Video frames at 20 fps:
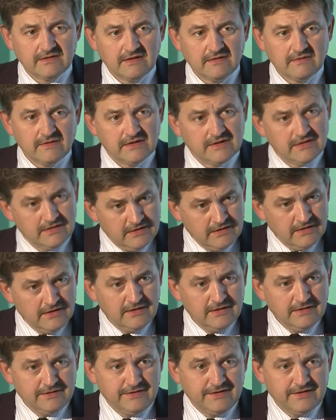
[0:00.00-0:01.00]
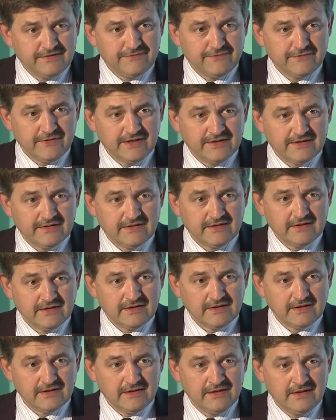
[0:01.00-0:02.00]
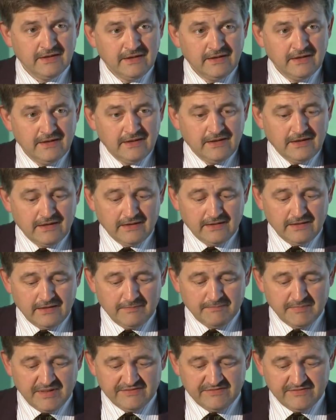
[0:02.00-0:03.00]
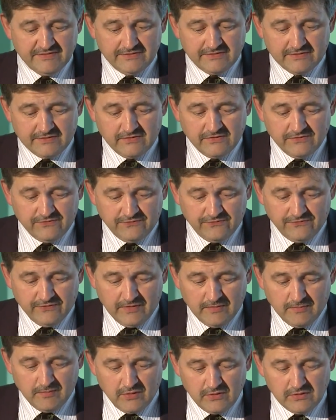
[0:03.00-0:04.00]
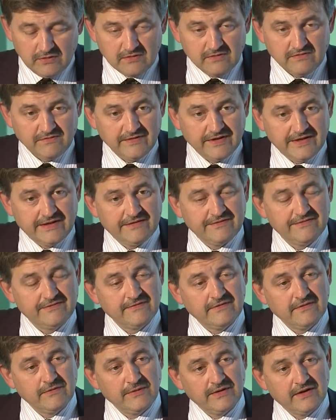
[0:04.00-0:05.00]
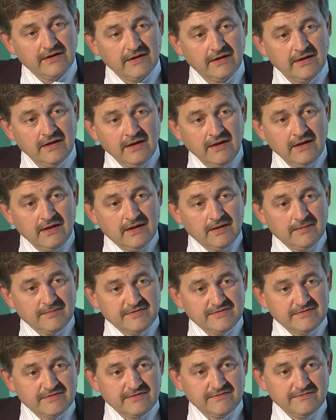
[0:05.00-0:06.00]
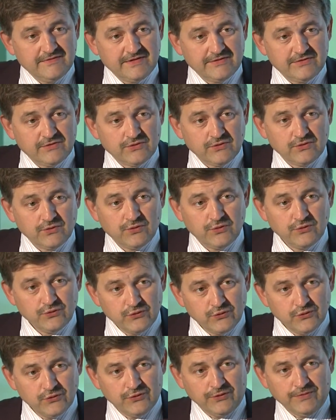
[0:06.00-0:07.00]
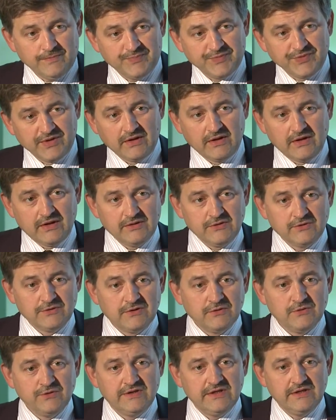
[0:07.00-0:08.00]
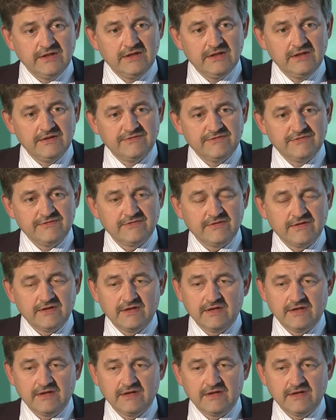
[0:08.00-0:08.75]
our dear friend, Ambassador of Moldova in Estonia, Mr. Victor Guzun. You know, he's